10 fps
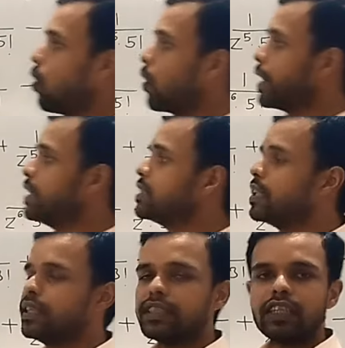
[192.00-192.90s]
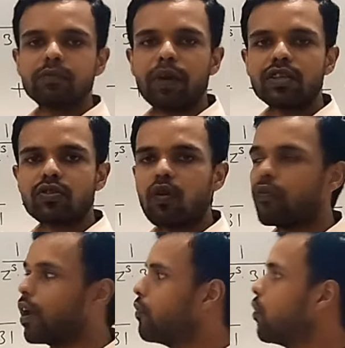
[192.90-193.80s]
Laurent series expansion
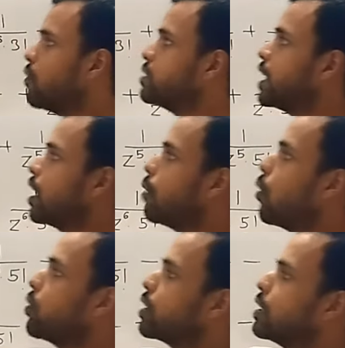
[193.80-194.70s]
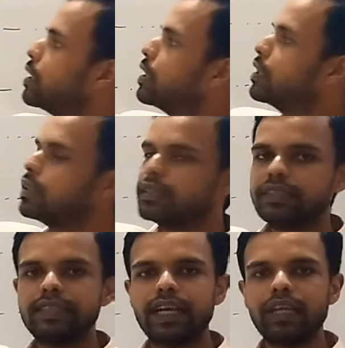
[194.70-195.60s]
of f of z about
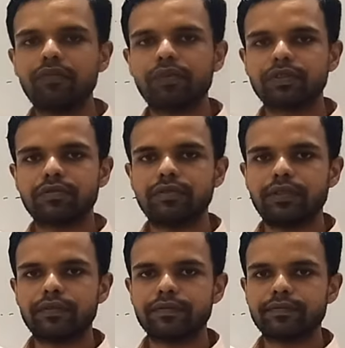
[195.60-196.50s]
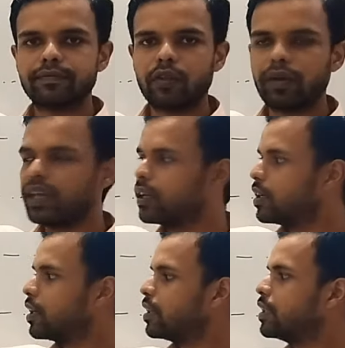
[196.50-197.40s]
z equals to 0. Okay,
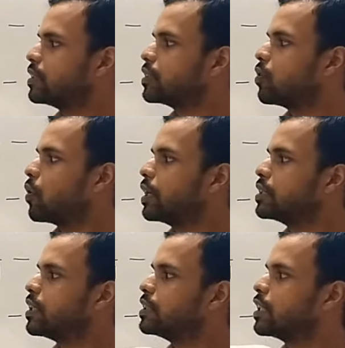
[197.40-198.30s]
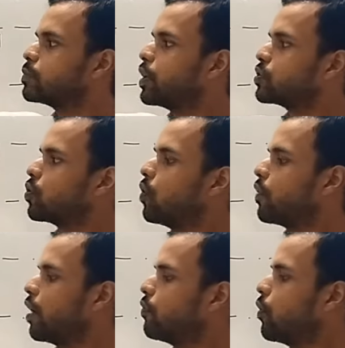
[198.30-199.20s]
this is a Laurent series expansion
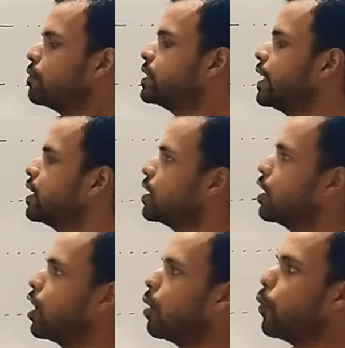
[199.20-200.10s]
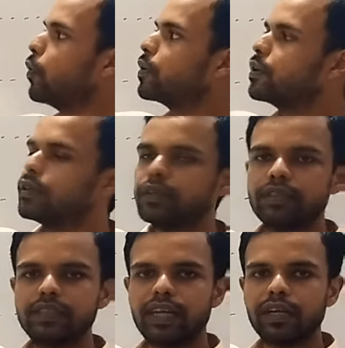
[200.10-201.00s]
of f of z about
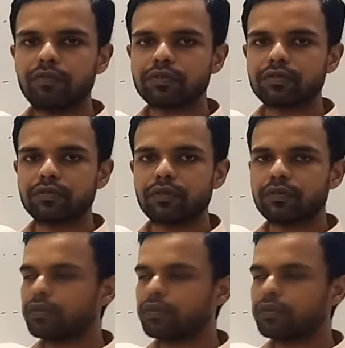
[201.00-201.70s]
z equals to 0.